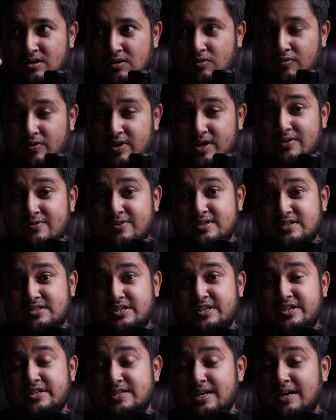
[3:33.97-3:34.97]
whatever
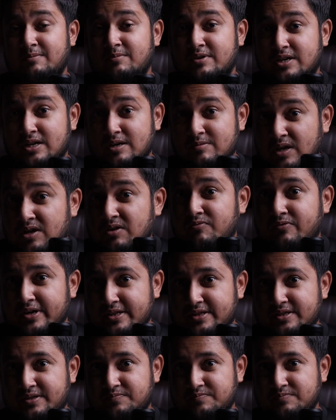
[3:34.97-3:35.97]
series I'm coming
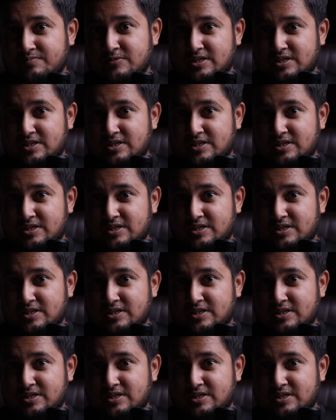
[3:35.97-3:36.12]
with,